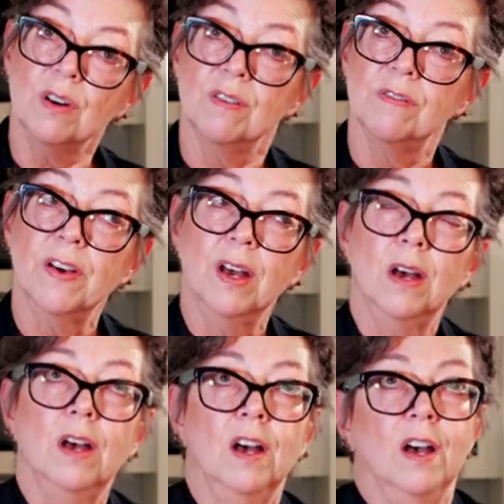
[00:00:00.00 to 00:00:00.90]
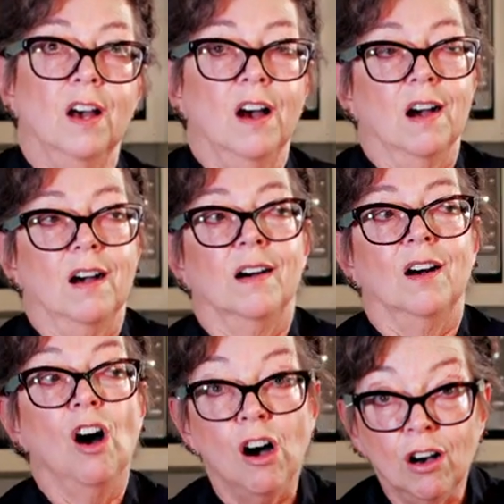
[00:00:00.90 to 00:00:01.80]
of
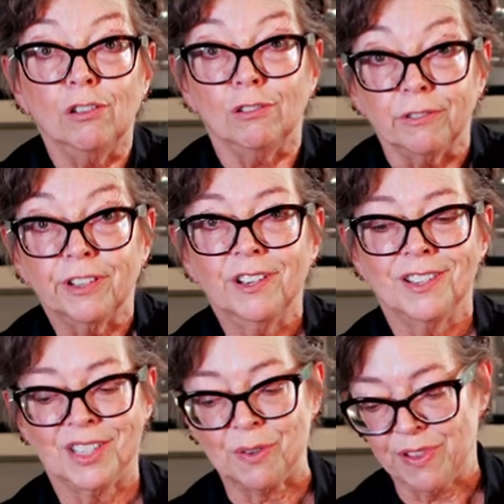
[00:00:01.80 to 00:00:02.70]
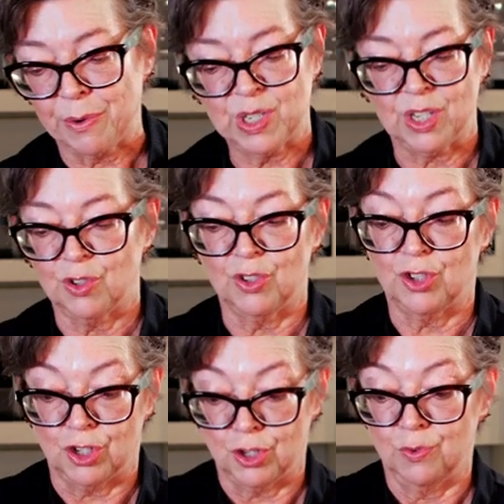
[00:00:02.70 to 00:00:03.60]
hulled sunflower seeds. You
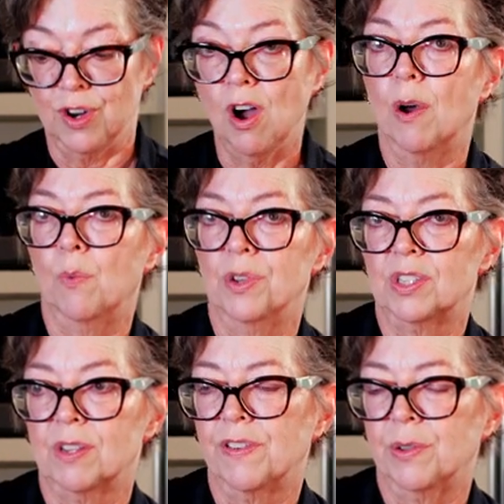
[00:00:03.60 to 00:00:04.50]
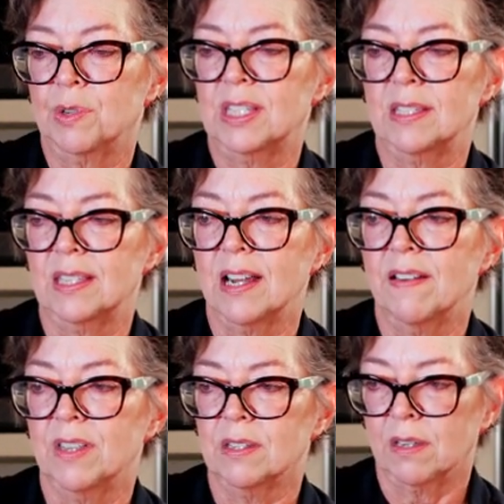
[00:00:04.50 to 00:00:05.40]
do not want sunflower seeds to
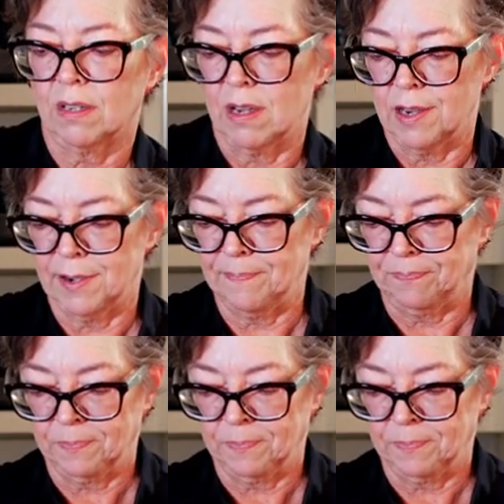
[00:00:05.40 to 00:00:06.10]
have uh,